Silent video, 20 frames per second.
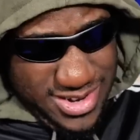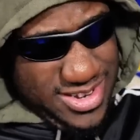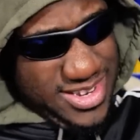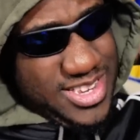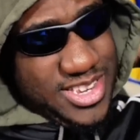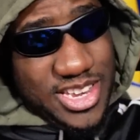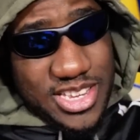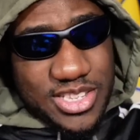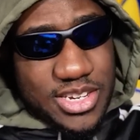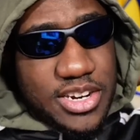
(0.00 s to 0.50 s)

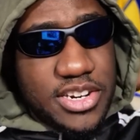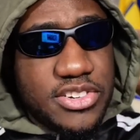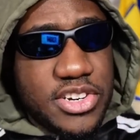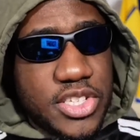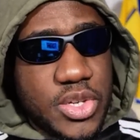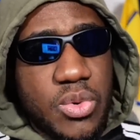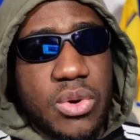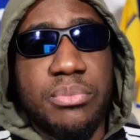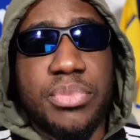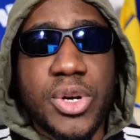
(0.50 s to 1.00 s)
an
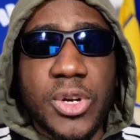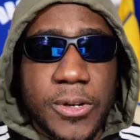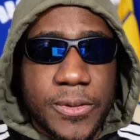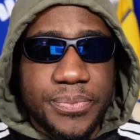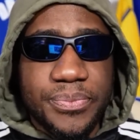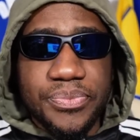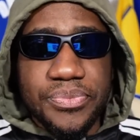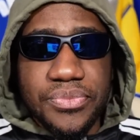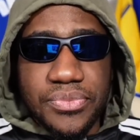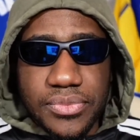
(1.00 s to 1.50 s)
interesting one. But look,
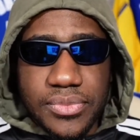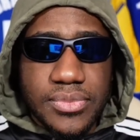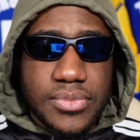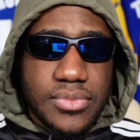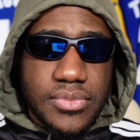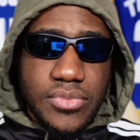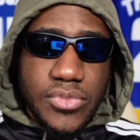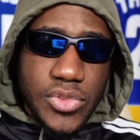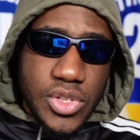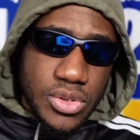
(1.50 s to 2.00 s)

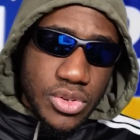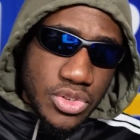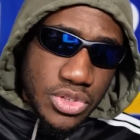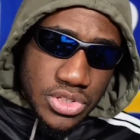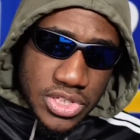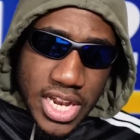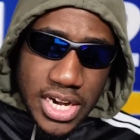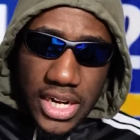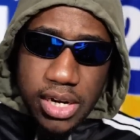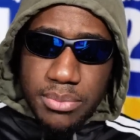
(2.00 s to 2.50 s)

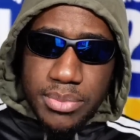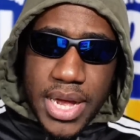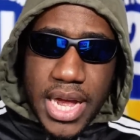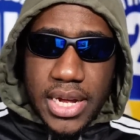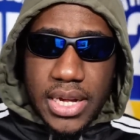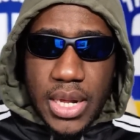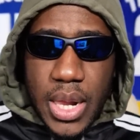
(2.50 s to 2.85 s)
circling back,